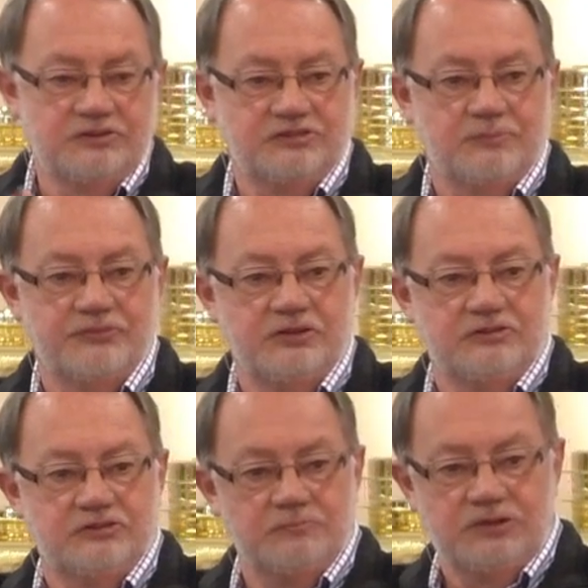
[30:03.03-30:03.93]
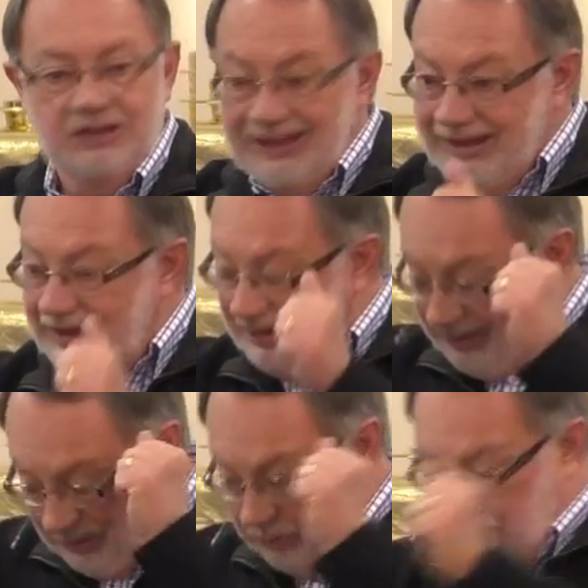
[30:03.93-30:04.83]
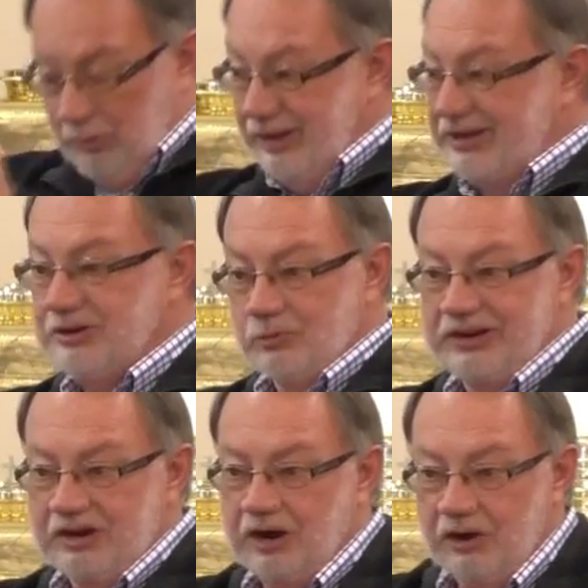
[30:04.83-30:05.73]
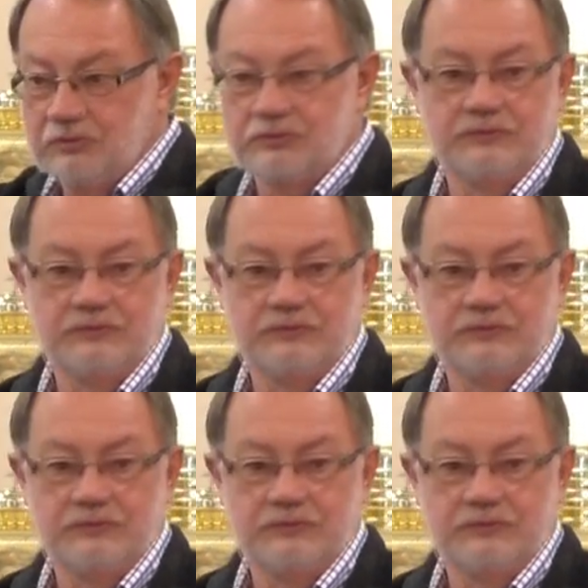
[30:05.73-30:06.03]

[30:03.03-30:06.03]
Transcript: but something to be, oh boy, here we go.